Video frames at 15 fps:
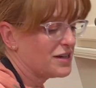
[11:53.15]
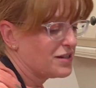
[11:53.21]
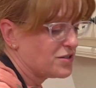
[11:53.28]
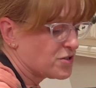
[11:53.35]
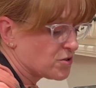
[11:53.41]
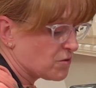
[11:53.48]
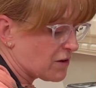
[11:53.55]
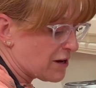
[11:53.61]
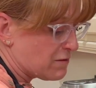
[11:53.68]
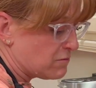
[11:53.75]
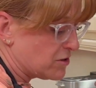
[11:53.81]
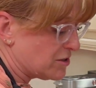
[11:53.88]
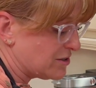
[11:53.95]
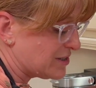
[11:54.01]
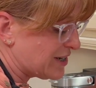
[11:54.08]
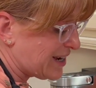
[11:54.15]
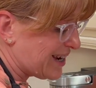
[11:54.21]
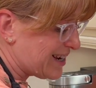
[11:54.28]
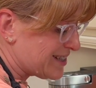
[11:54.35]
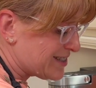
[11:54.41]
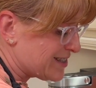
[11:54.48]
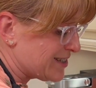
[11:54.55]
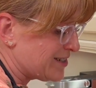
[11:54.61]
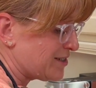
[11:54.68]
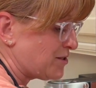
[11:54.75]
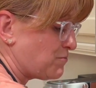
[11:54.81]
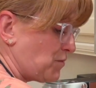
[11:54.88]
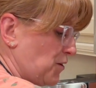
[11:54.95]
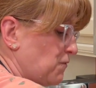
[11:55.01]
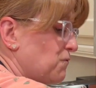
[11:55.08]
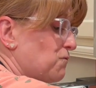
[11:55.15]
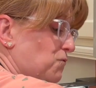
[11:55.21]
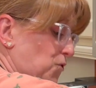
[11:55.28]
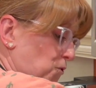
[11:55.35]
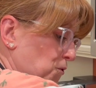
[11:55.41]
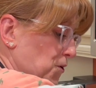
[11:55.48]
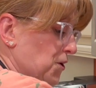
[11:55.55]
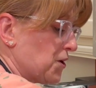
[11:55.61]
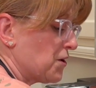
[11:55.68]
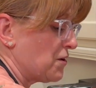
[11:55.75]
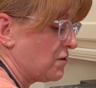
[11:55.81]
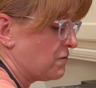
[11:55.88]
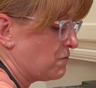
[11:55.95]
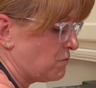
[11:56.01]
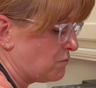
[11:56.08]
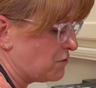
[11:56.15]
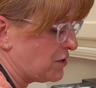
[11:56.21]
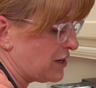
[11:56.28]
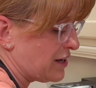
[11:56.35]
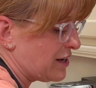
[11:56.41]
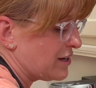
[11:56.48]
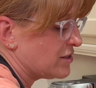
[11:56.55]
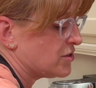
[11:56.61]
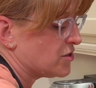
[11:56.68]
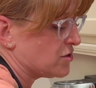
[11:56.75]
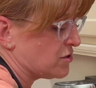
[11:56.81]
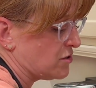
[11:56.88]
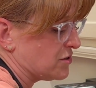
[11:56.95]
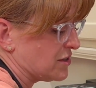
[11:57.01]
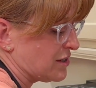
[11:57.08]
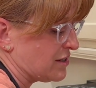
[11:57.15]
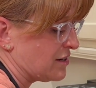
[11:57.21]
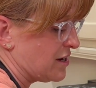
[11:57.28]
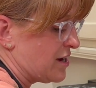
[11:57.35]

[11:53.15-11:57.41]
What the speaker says: so I will taste this before we salt it.